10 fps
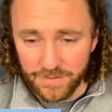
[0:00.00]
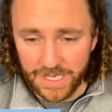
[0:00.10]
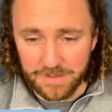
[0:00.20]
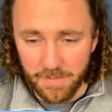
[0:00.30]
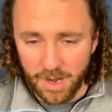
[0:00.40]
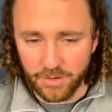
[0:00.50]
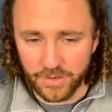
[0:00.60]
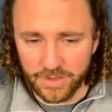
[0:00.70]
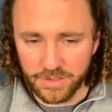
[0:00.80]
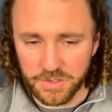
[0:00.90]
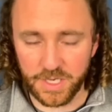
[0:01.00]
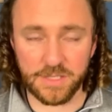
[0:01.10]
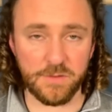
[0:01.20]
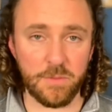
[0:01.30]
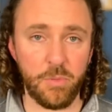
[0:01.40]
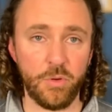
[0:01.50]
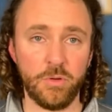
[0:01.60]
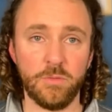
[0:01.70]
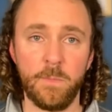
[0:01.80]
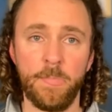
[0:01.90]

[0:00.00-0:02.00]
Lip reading: in monitoring the transfer portal."